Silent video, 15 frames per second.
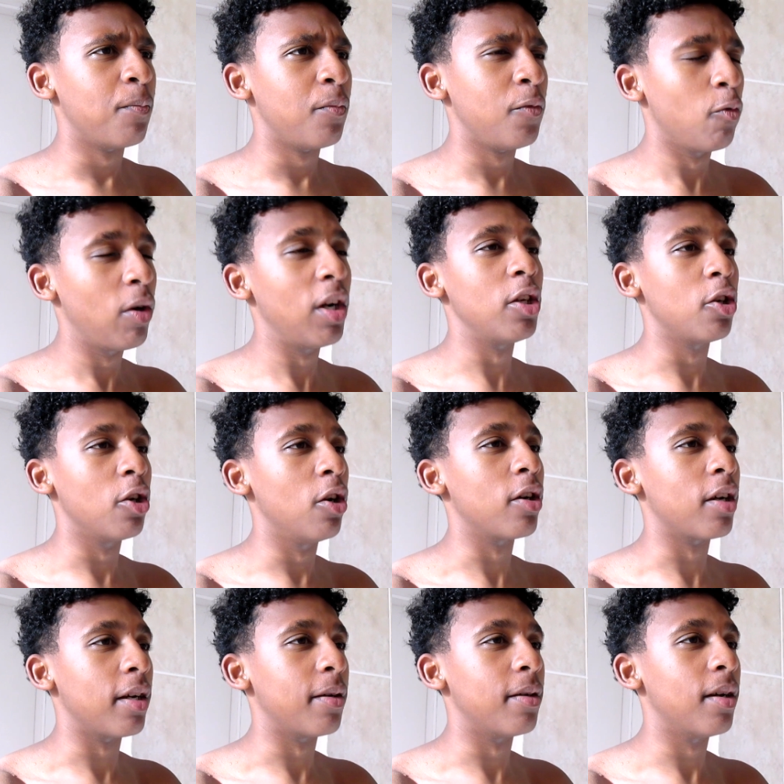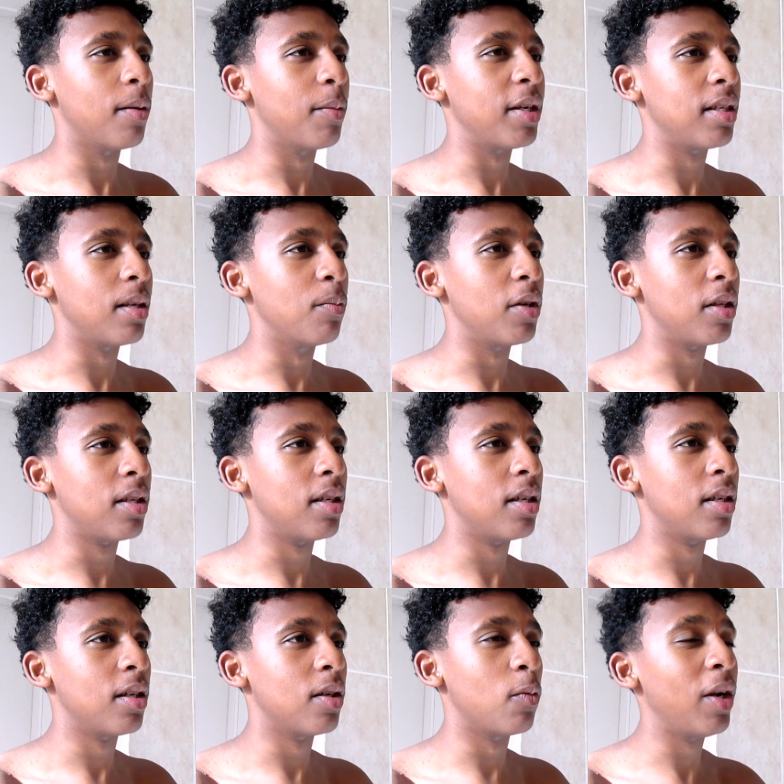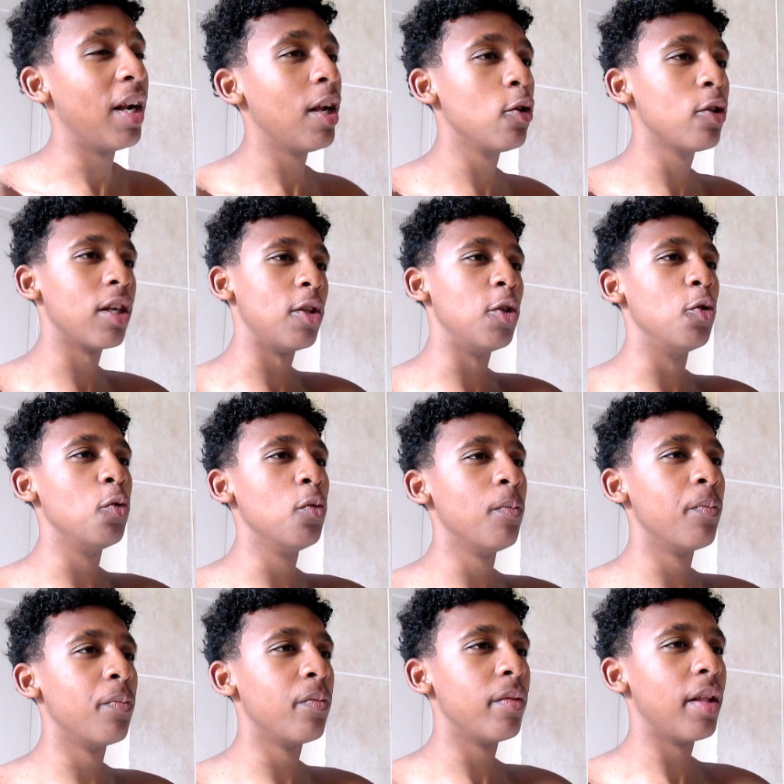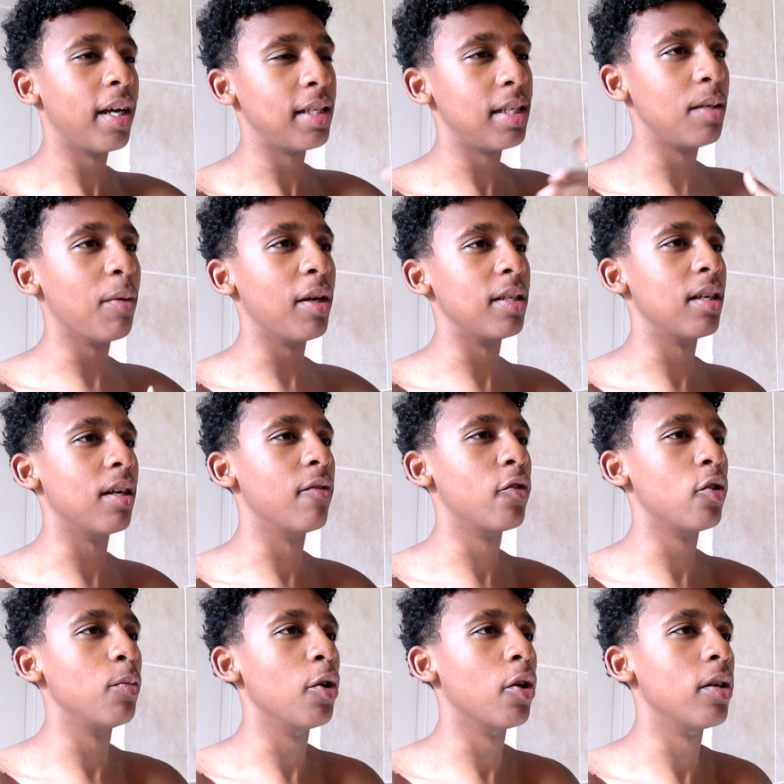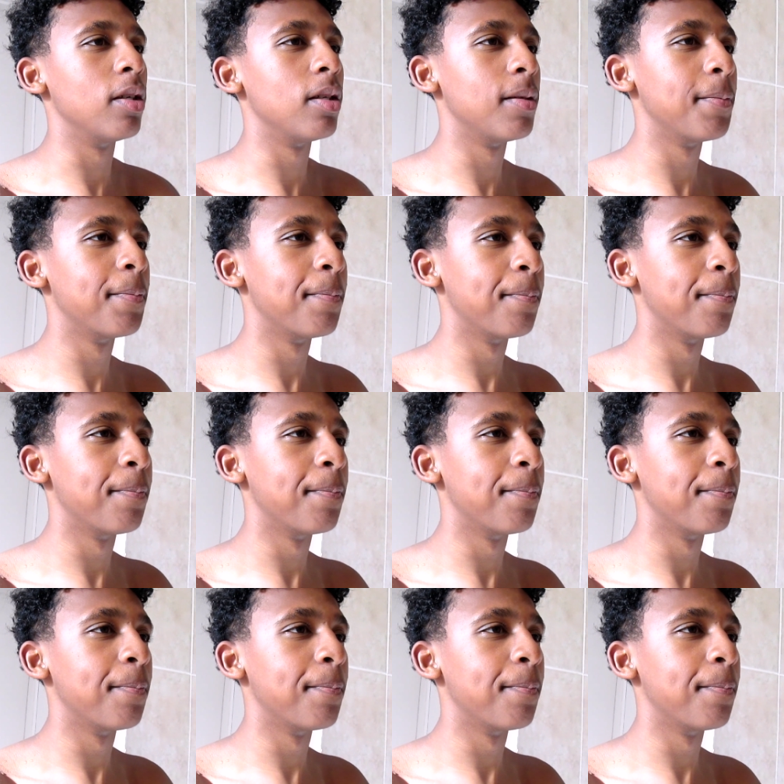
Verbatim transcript: You're really good looking, I must admit. When I look at you, I see myself, to be honest.